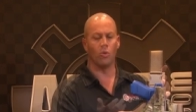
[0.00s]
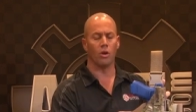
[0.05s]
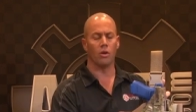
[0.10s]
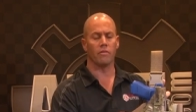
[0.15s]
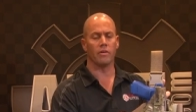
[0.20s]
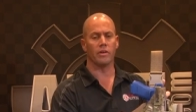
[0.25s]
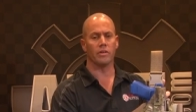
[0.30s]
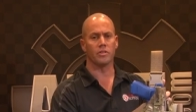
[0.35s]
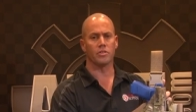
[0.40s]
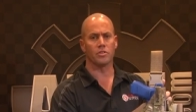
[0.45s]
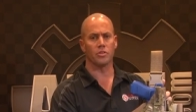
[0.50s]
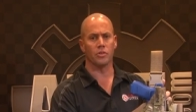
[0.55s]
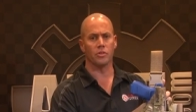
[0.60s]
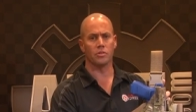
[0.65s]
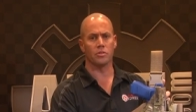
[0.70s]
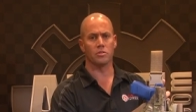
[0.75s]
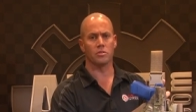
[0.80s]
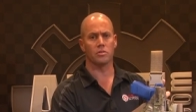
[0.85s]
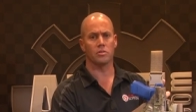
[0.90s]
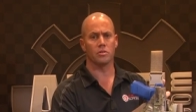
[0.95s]
All of our
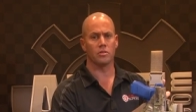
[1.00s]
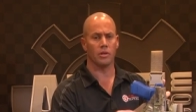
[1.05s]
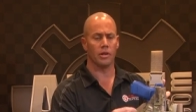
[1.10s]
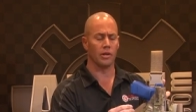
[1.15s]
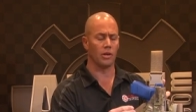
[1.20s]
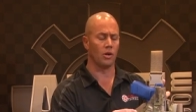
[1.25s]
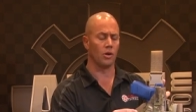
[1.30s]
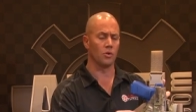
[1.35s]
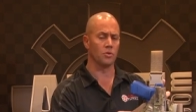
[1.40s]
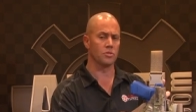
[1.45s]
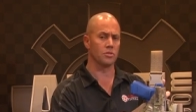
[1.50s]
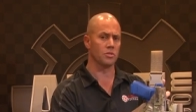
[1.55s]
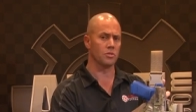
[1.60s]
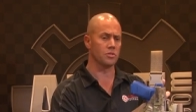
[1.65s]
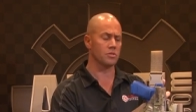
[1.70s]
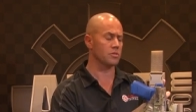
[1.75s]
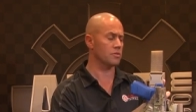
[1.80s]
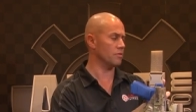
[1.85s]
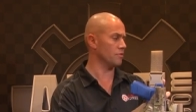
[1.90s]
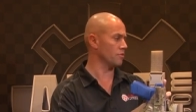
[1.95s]
inserts and
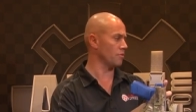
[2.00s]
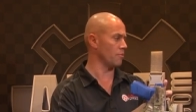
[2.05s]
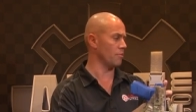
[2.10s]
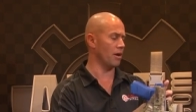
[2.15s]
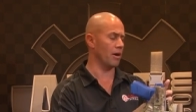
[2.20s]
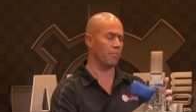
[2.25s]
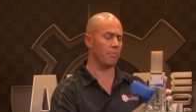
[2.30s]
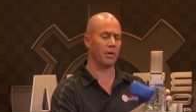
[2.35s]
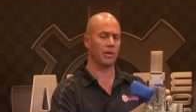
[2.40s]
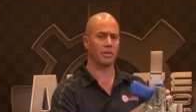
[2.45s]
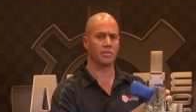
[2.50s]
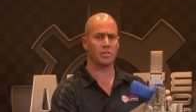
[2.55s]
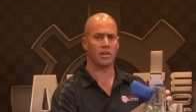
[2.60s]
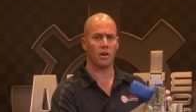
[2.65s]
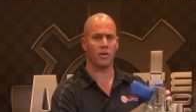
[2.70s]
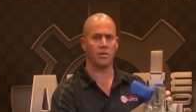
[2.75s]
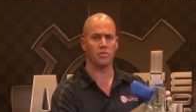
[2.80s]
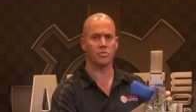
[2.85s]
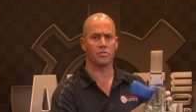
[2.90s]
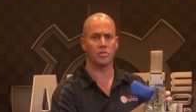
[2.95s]
holsters from our appendix
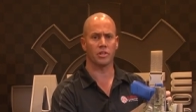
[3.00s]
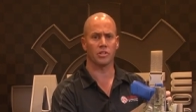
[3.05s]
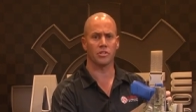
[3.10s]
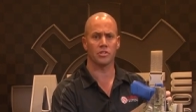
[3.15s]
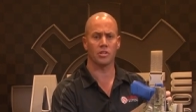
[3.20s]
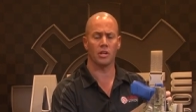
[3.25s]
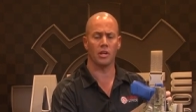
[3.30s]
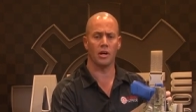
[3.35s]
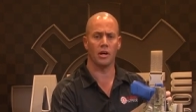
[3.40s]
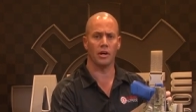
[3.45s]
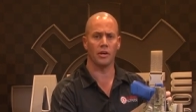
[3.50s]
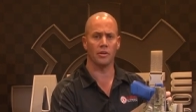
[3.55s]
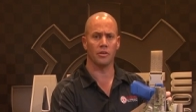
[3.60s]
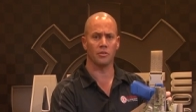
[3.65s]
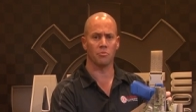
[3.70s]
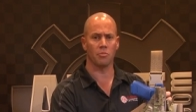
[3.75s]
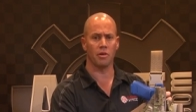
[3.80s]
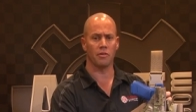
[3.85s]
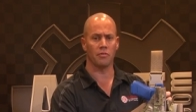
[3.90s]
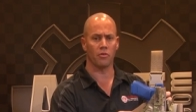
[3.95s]
carriers signature line
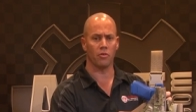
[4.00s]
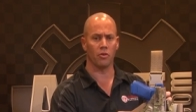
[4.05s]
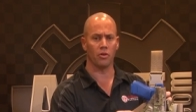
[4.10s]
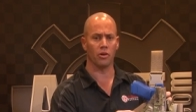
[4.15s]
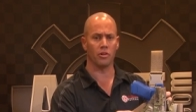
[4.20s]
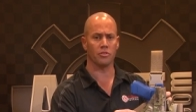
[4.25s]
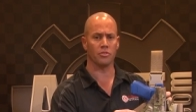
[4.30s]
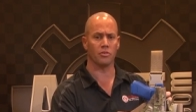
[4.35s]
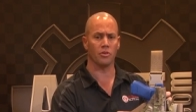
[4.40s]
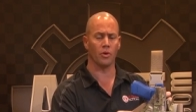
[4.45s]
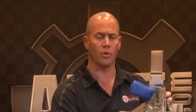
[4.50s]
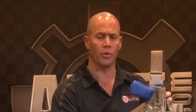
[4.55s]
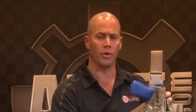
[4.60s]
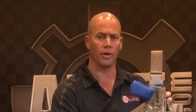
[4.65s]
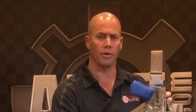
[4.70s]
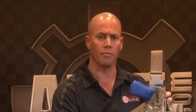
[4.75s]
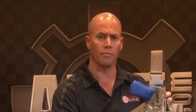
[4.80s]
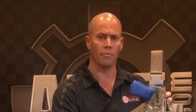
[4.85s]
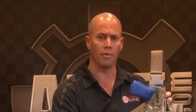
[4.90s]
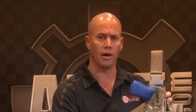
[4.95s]
made for us,
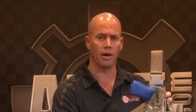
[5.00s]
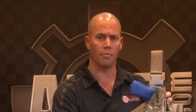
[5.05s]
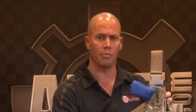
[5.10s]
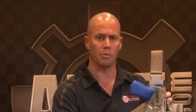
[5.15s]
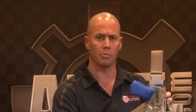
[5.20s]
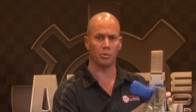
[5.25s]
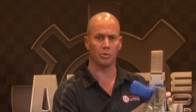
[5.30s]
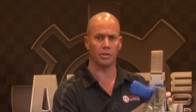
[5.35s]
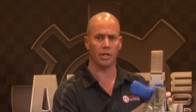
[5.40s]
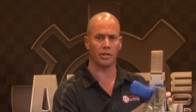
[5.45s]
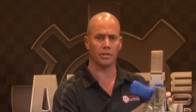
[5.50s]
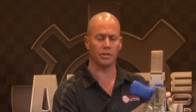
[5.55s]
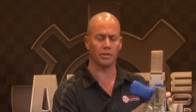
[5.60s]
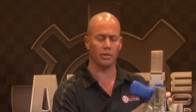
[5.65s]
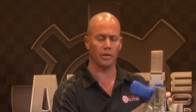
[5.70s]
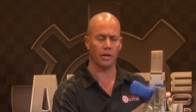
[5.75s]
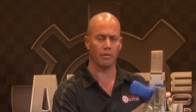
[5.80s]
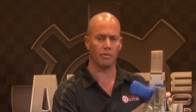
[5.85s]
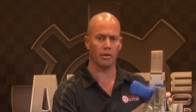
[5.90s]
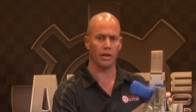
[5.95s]
OEM by Pitbull
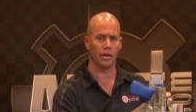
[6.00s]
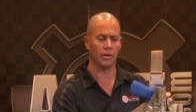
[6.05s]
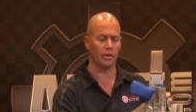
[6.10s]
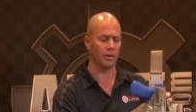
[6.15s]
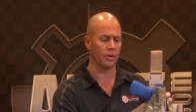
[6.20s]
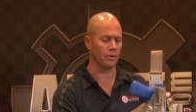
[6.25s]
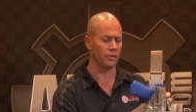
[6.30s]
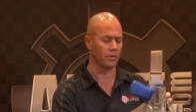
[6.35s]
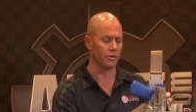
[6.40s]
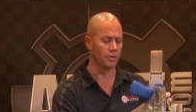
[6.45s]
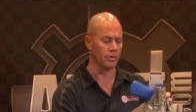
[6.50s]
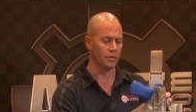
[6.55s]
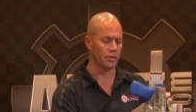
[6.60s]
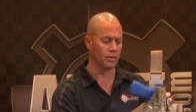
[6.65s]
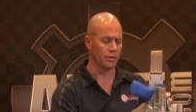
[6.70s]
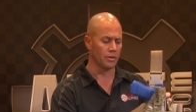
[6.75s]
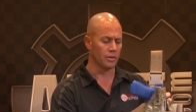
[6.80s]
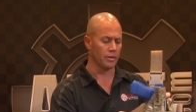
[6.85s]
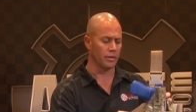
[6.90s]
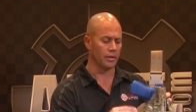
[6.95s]
Tactical out of Orlando,
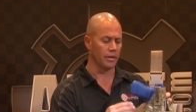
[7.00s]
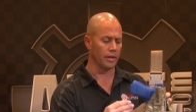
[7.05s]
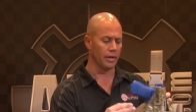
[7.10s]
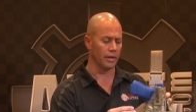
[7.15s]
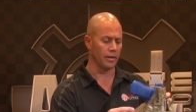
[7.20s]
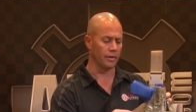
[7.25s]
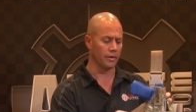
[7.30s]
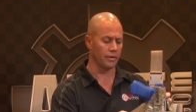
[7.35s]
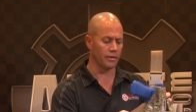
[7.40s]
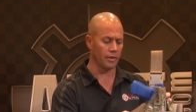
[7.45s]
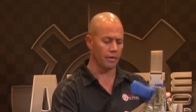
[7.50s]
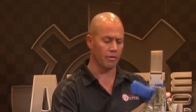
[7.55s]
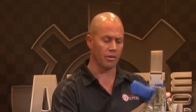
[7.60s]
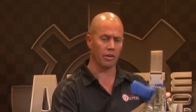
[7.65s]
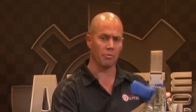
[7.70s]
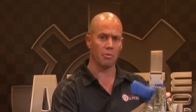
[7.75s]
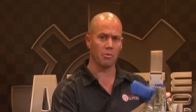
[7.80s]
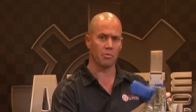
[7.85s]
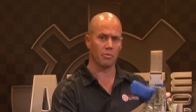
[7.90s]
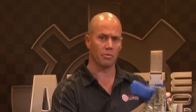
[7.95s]
and
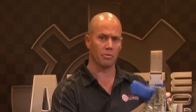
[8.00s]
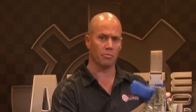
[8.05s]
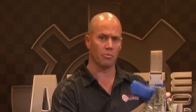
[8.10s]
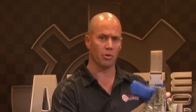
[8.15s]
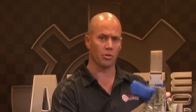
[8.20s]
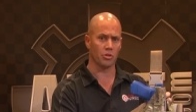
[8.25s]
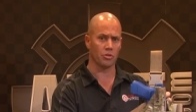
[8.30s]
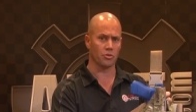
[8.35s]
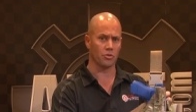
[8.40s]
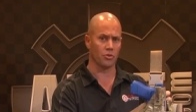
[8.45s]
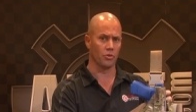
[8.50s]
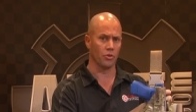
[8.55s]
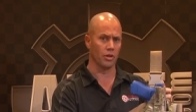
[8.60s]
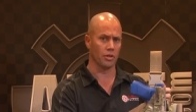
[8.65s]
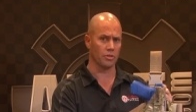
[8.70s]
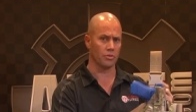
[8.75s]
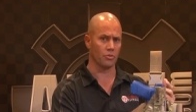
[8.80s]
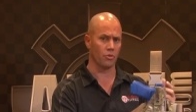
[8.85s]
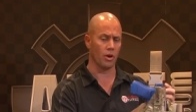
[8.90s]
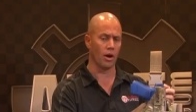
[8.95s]
everything can be purchased through
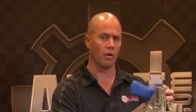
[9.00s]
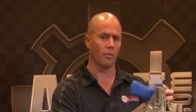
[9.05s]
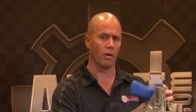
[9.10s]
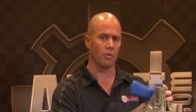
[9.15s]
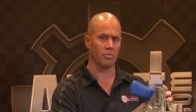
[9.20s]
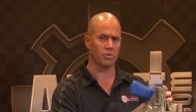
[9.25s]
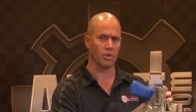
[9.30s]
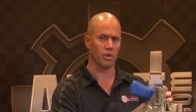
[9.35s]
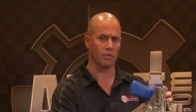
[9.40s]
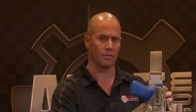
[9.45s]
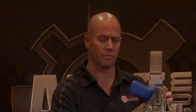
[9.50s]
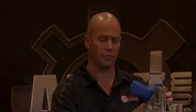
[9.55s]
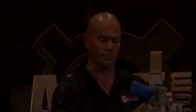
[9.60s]
us through our website.